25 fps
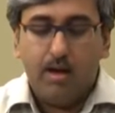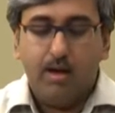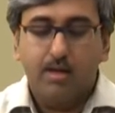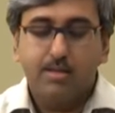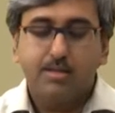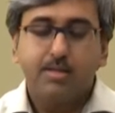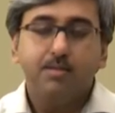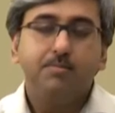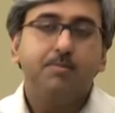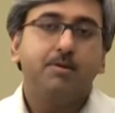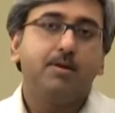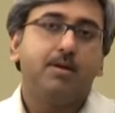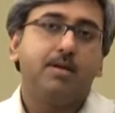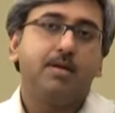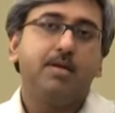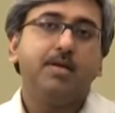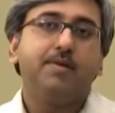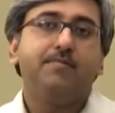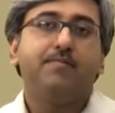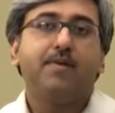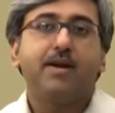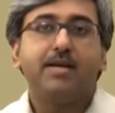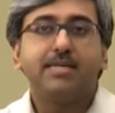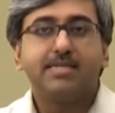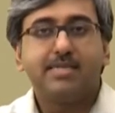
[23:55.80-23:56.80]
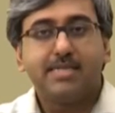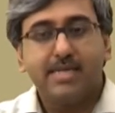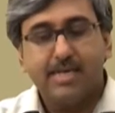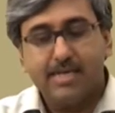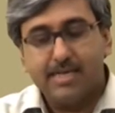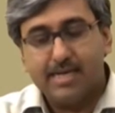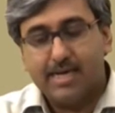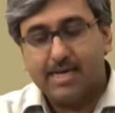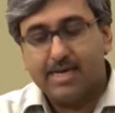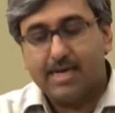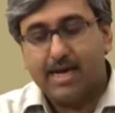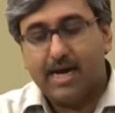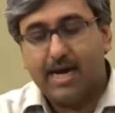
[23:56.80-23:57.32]
Similarly, if I say
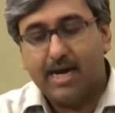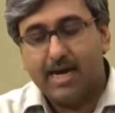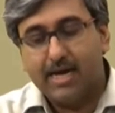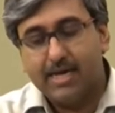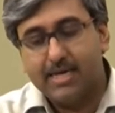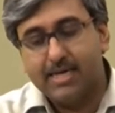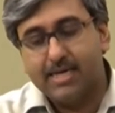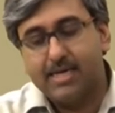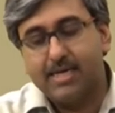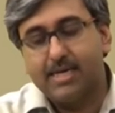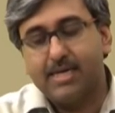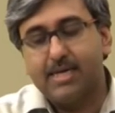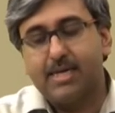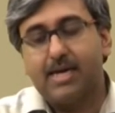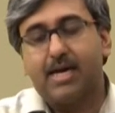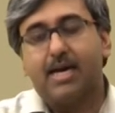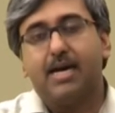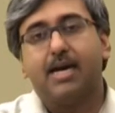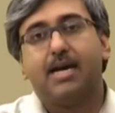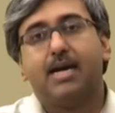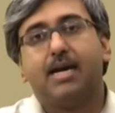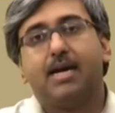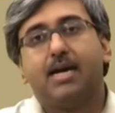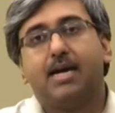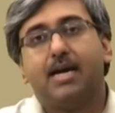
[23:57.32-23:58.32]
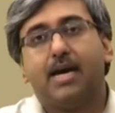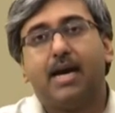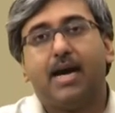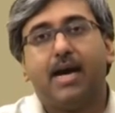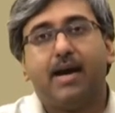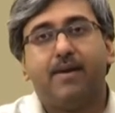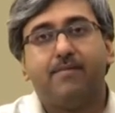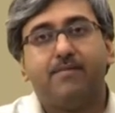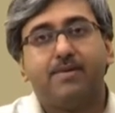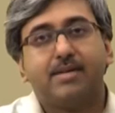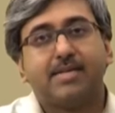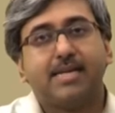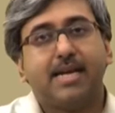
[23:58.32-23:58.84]
that I
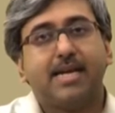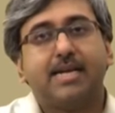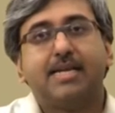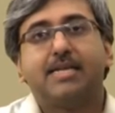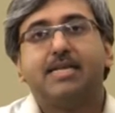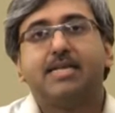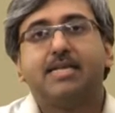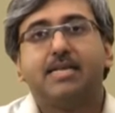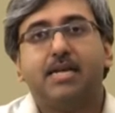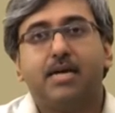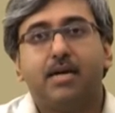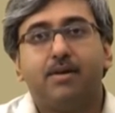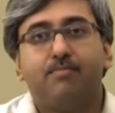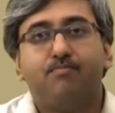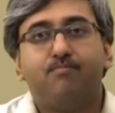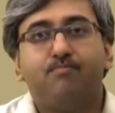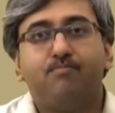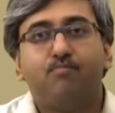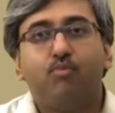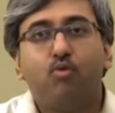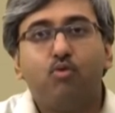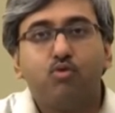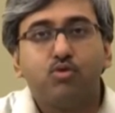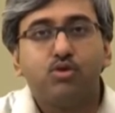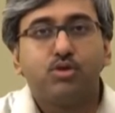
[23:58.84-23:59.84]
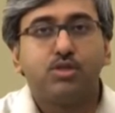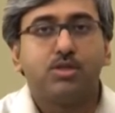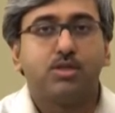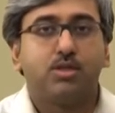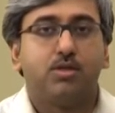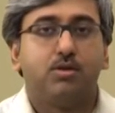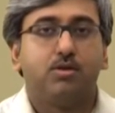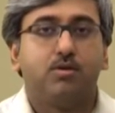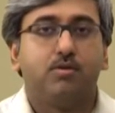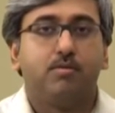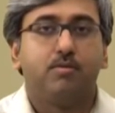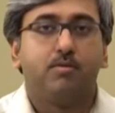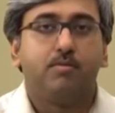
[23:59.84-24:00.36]
have attended a
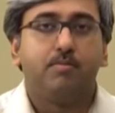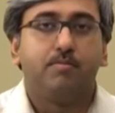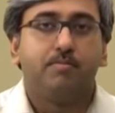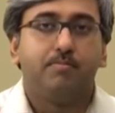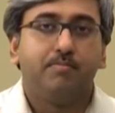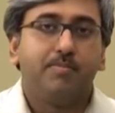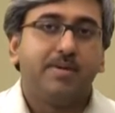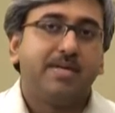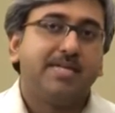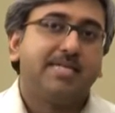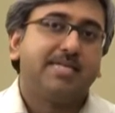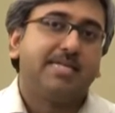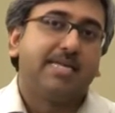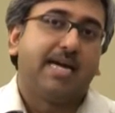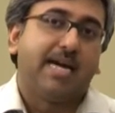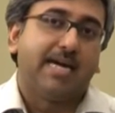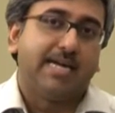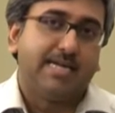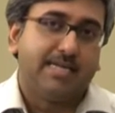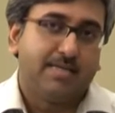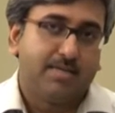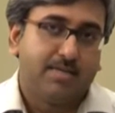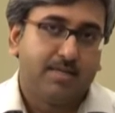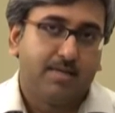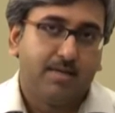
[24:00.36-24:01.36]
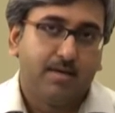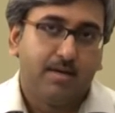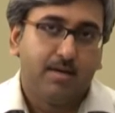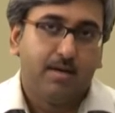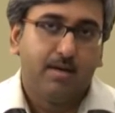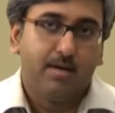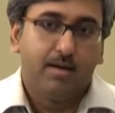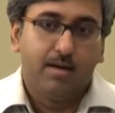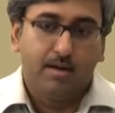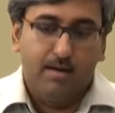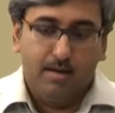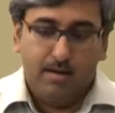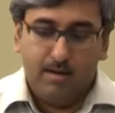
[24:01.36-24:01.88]
post midnight
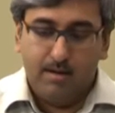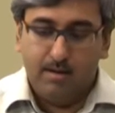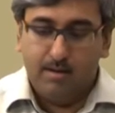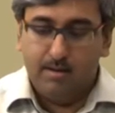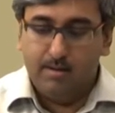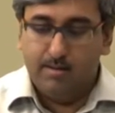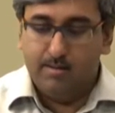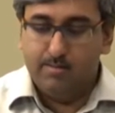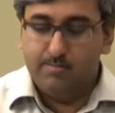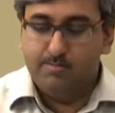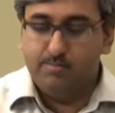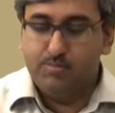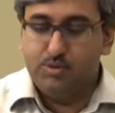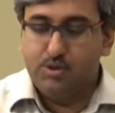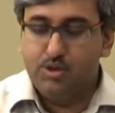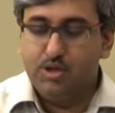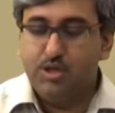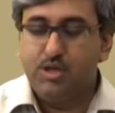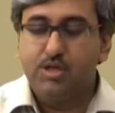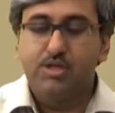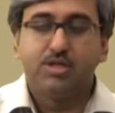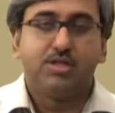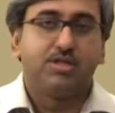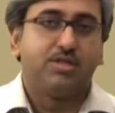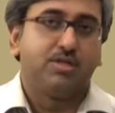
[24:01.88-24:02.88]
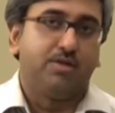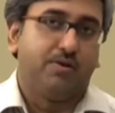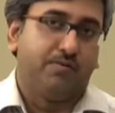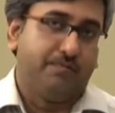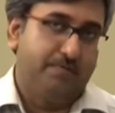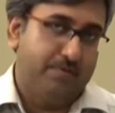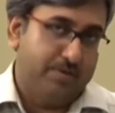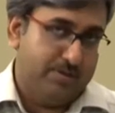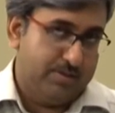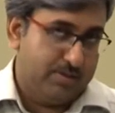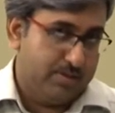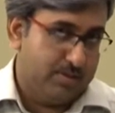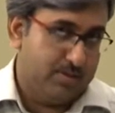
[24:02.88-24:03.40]
church
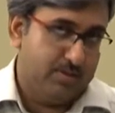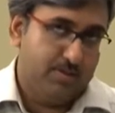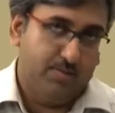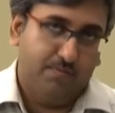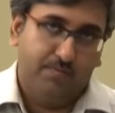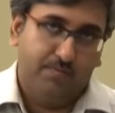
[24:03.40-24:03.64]
service,